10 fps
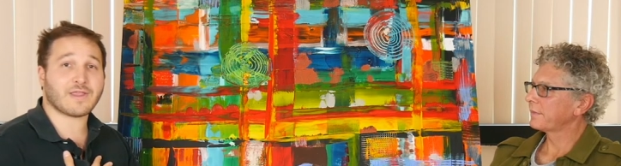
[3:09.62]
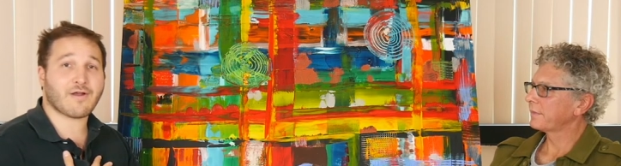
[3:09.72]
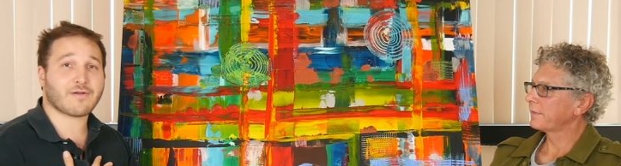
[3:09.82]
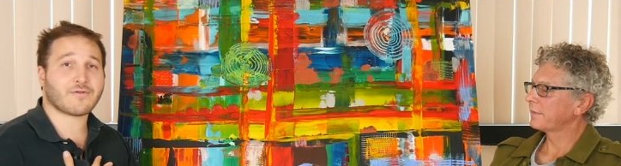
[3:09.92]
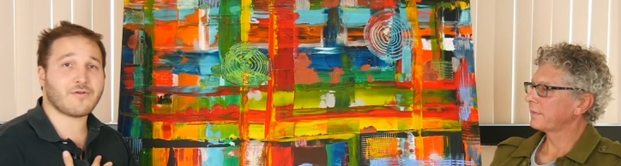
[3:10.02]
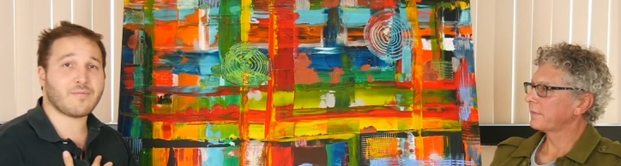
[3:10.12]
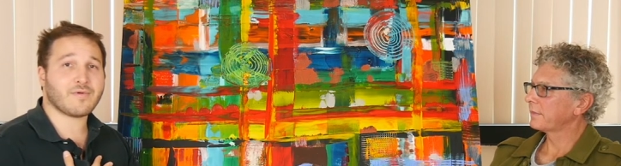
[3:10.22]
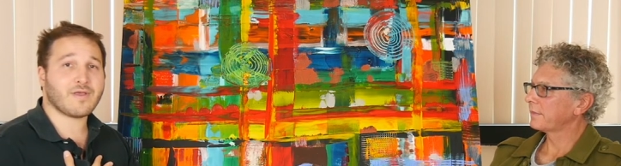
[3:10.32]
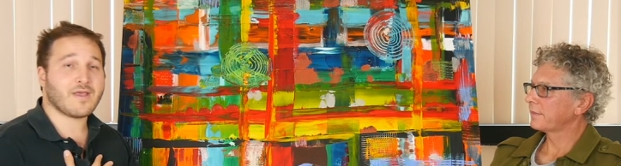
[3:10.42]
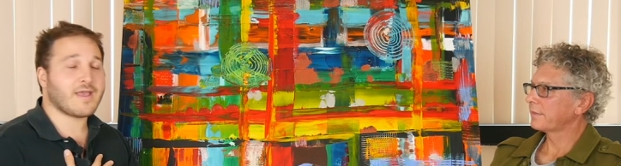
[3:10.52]
Speaker 1: Lee Art
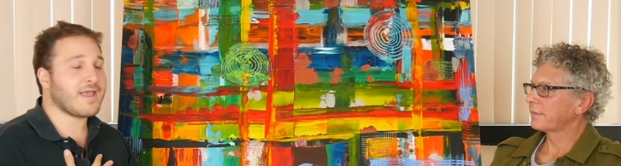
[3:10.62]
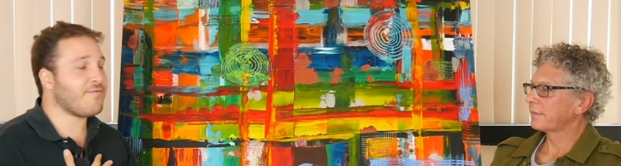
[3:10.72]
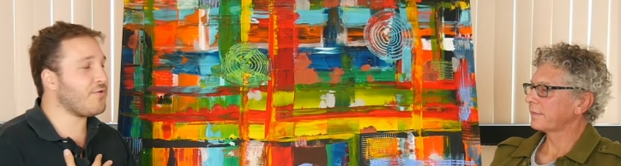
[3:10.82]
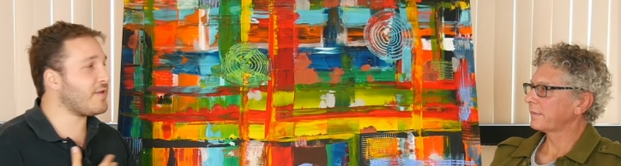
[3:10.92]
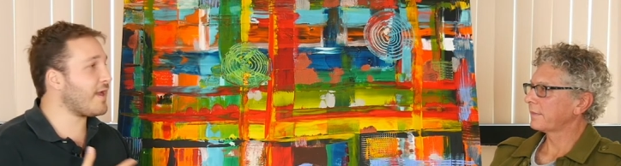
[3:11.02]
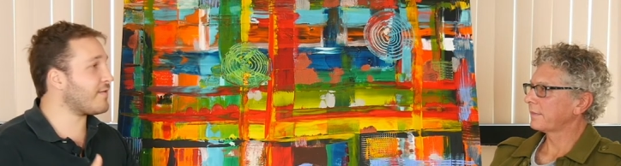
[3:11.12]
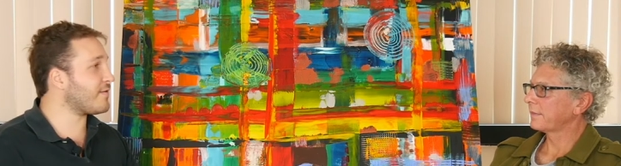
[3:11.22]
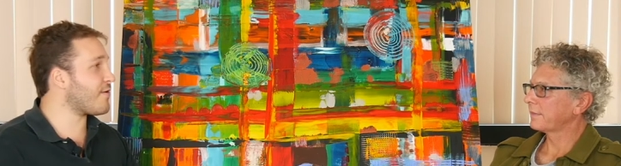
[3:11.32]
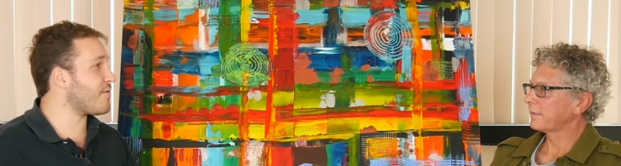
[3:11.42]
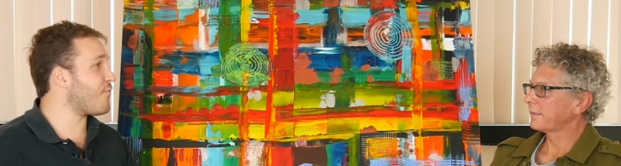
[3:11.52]
Group. If you'd like to
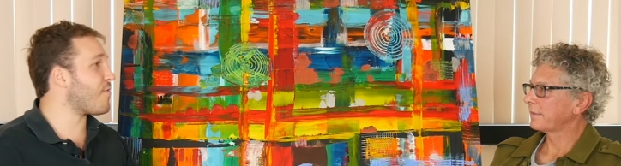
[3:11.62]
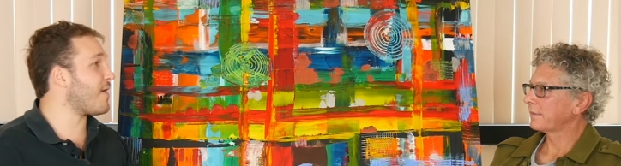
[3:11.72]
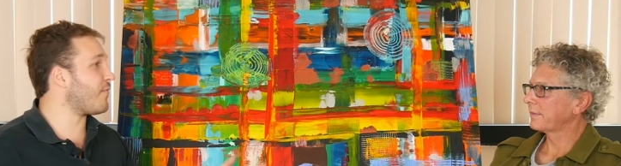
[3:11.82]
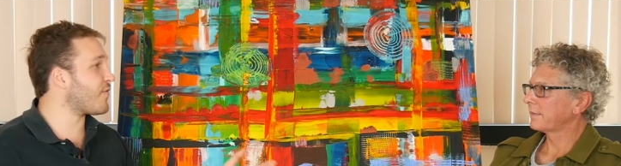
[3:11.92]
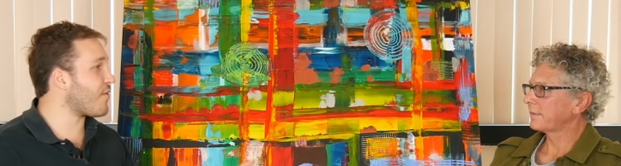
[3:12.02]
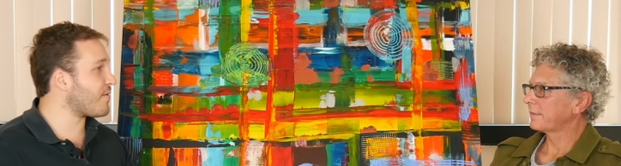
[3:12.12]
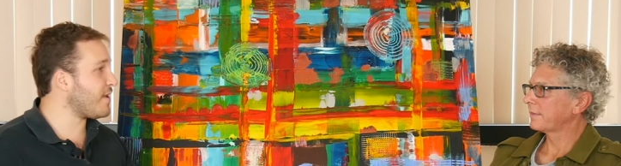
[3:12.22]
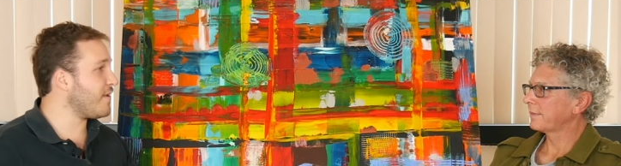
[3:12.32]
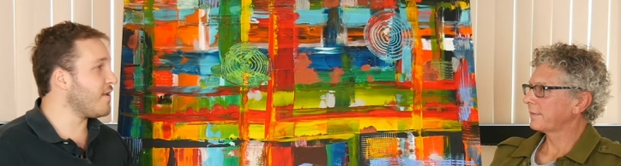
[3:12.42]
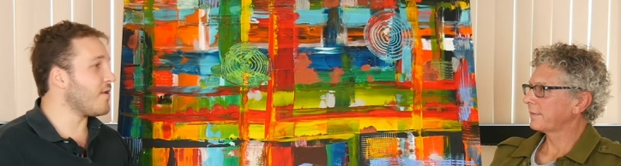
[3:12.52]
learn more about
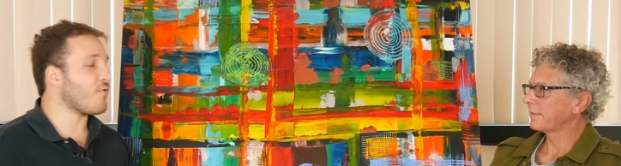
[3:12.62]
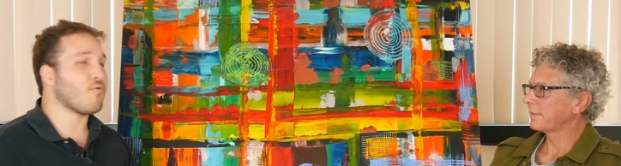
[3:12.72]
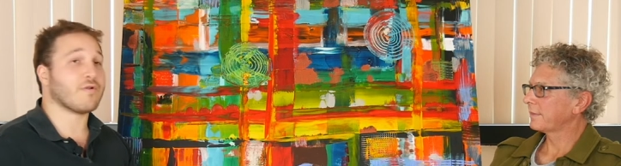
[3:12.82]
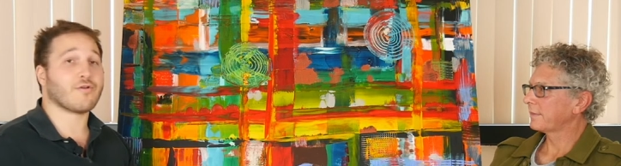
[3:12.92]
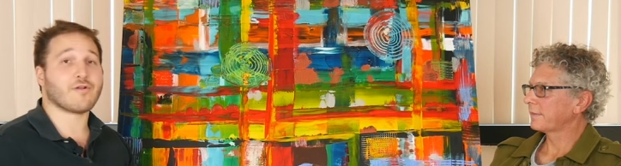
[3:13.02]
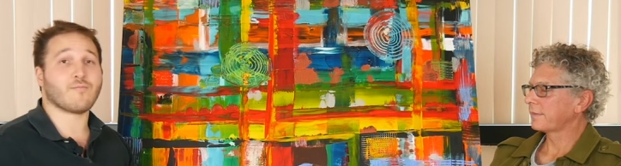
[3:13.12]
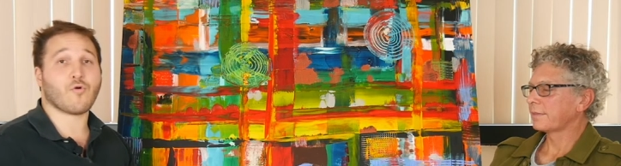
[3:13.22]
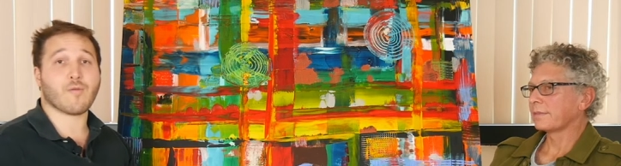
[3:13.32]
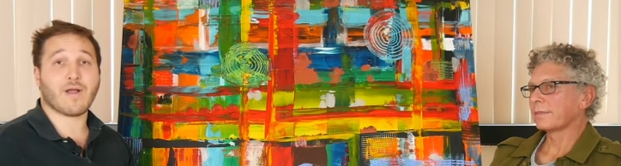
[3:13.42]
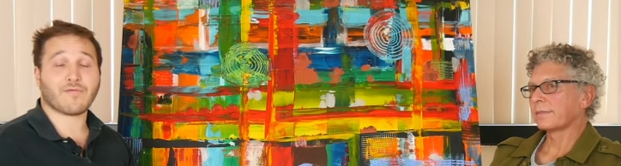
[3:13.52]
Tony or learn
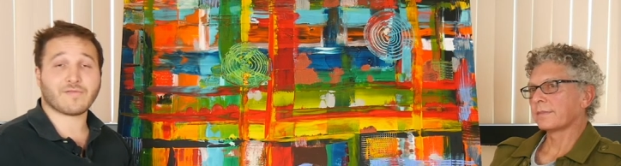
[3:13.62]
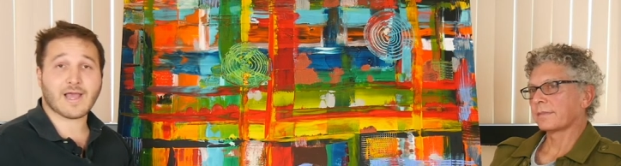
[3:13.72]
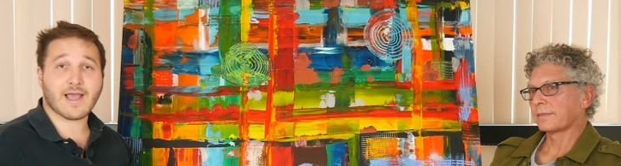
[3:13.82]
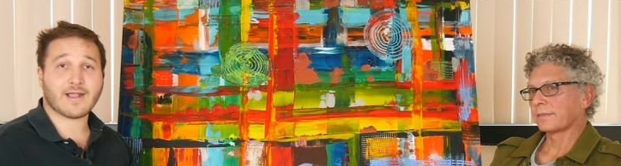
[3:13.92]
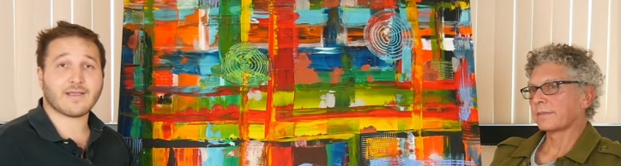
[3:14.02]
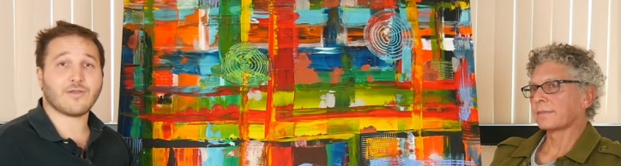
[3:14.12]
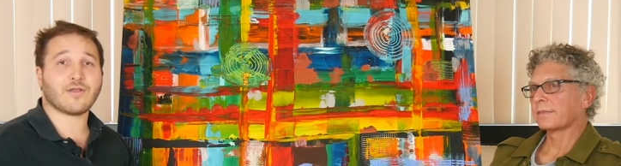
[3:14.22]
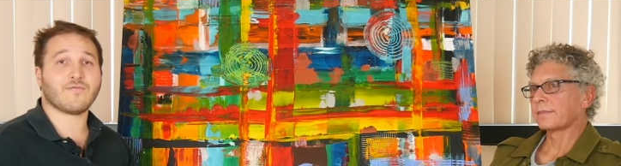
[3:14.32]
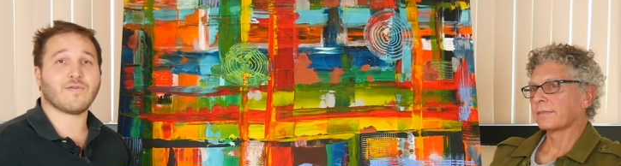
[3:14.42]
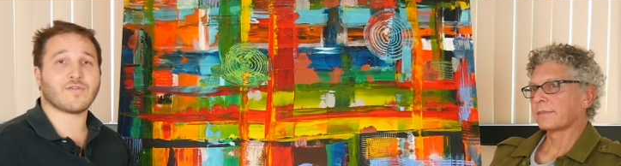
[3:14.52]
more about Flag, you
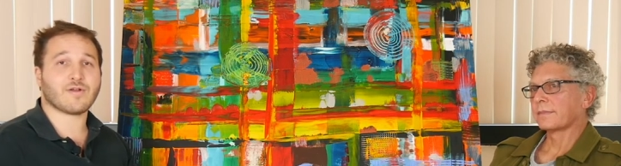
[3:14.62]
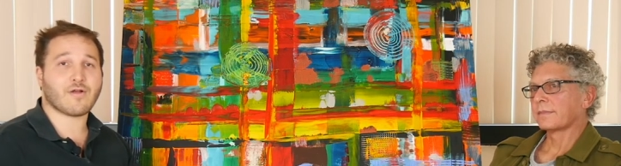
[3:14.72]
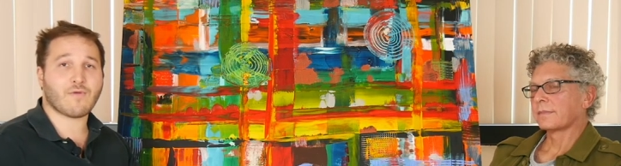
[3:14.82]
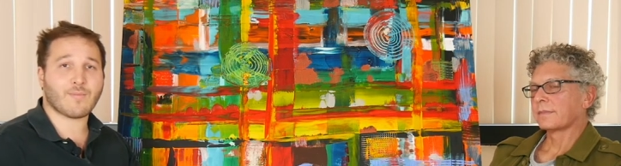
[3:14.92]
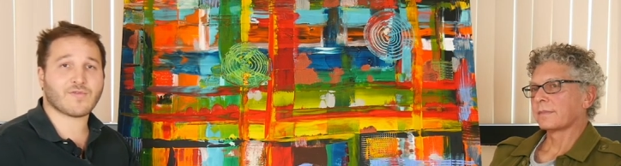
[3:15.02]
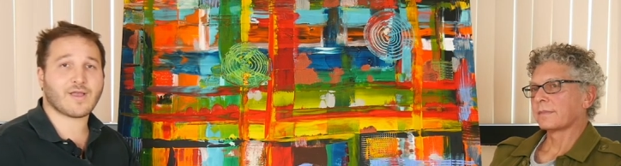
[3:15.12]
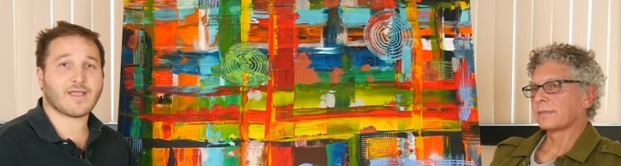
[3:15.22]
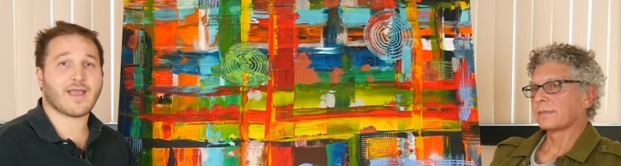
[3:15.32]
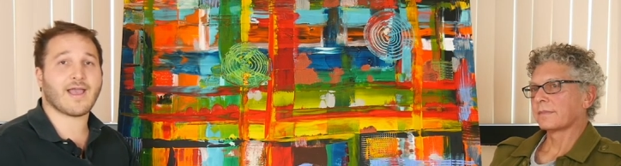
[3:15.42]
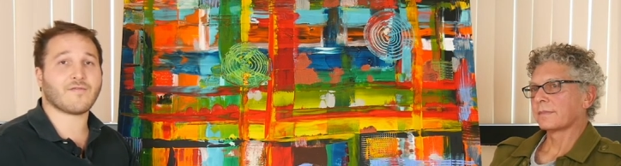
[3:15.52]
can visit our
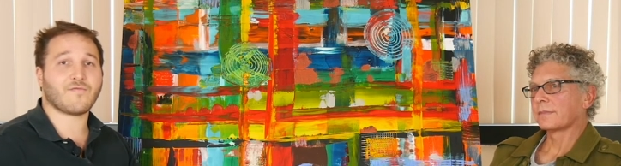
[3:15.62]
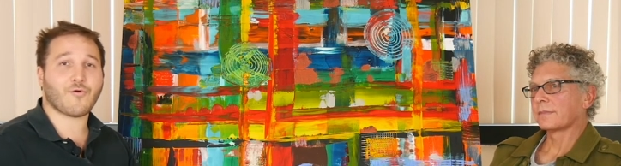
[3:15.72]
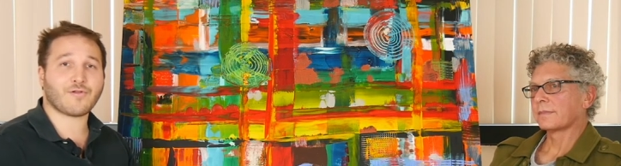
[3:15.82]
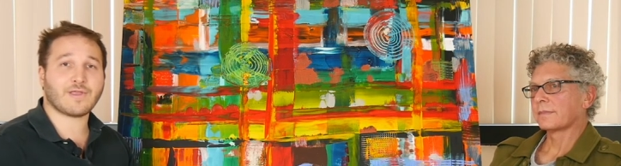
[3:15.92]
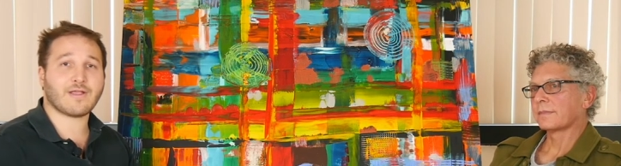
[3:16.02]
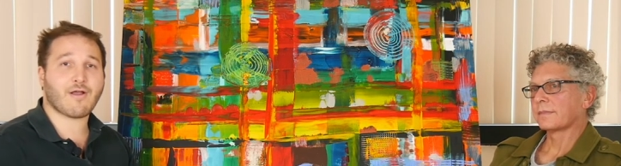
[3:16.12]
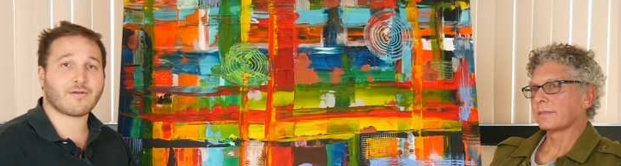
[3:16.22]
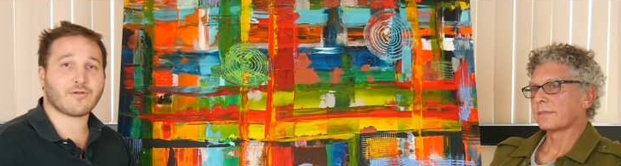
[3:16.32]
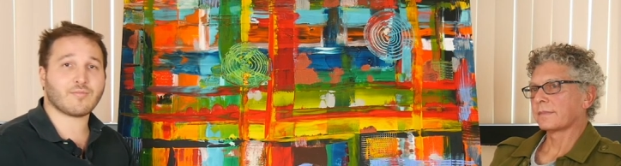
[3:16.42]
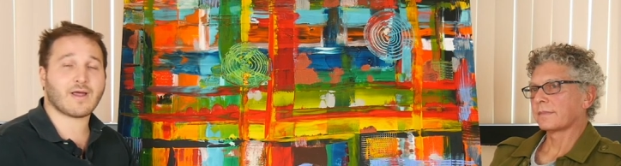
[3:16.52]
website at
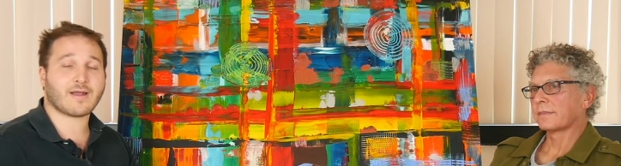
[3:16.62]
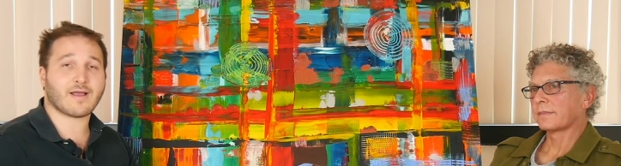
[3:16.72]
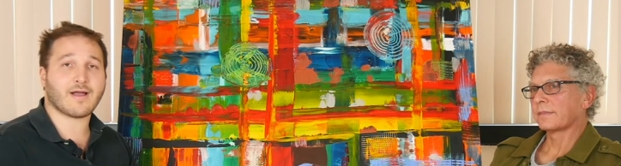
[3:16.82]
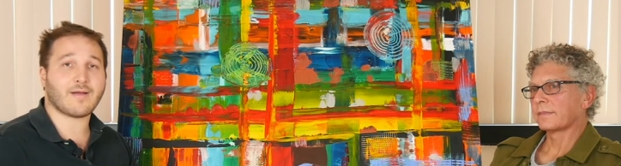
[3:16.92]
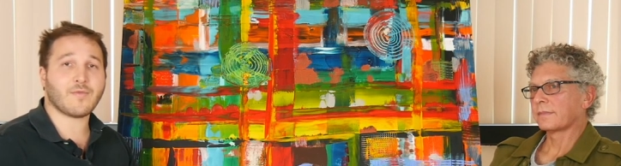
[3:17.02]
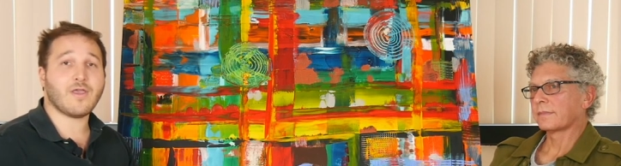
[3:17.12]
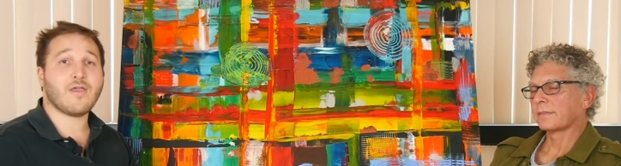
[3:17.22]
fortleeartgroup.com